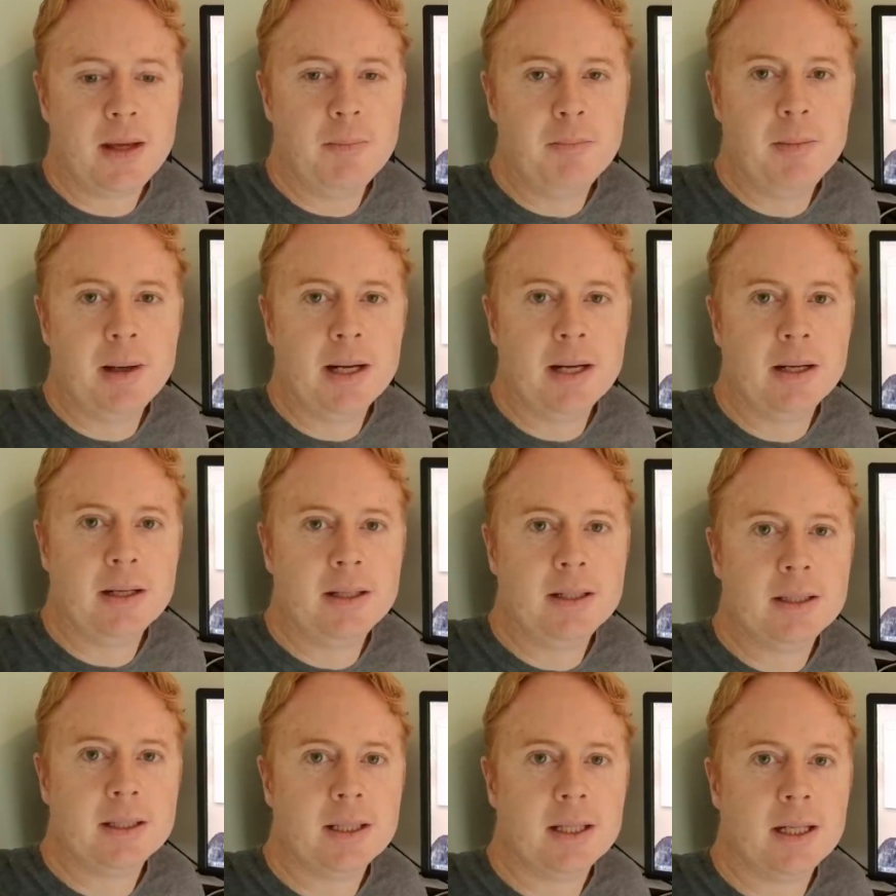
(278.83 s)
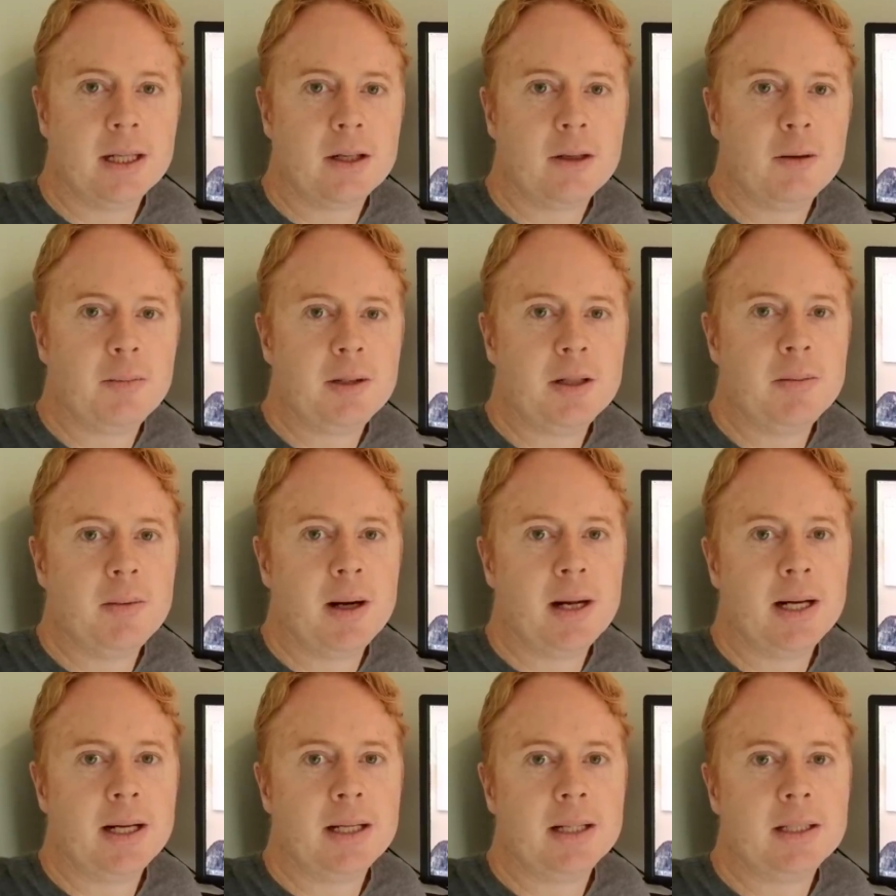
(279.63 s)
embedded uh, crypto
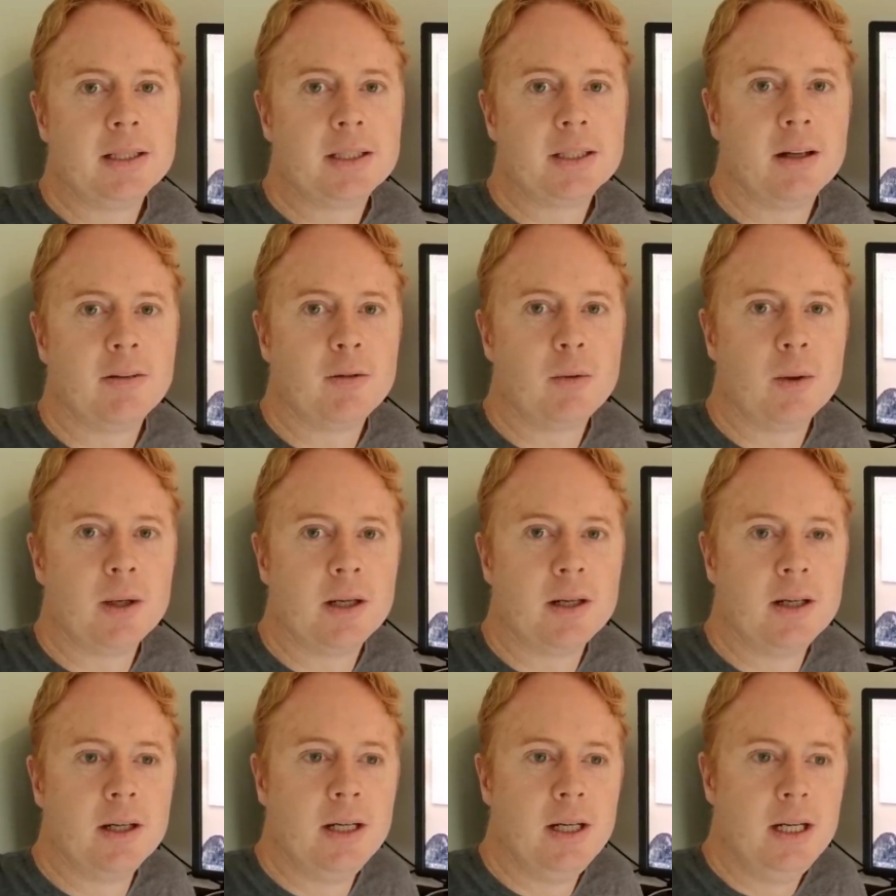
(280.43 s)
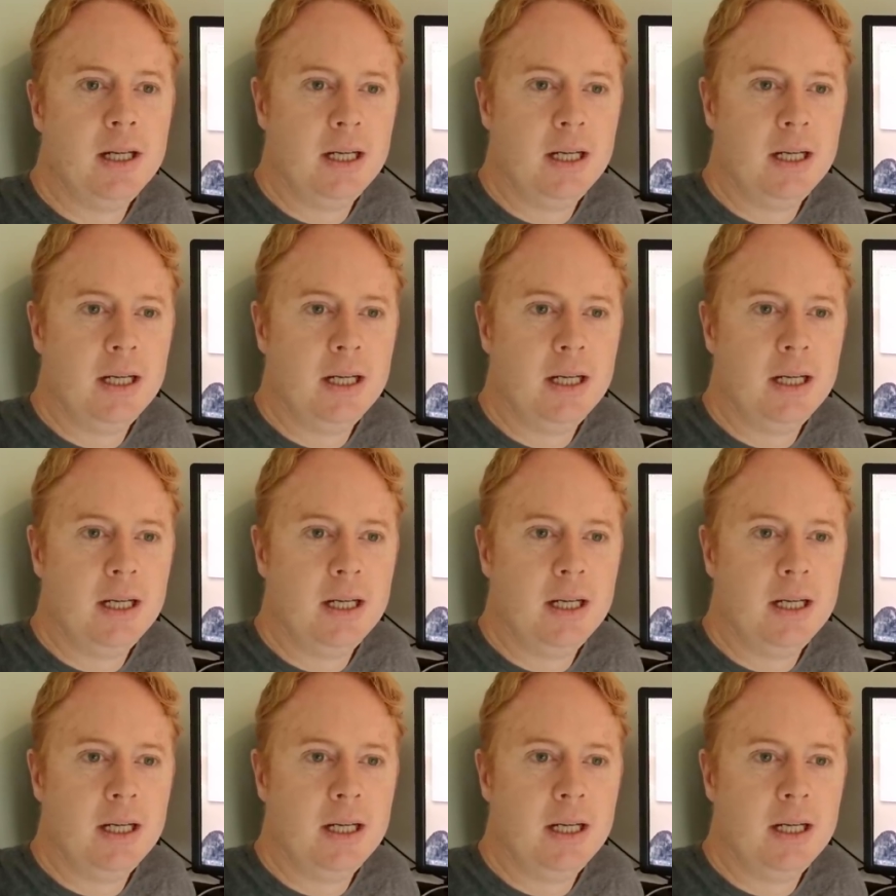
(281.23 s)
mining software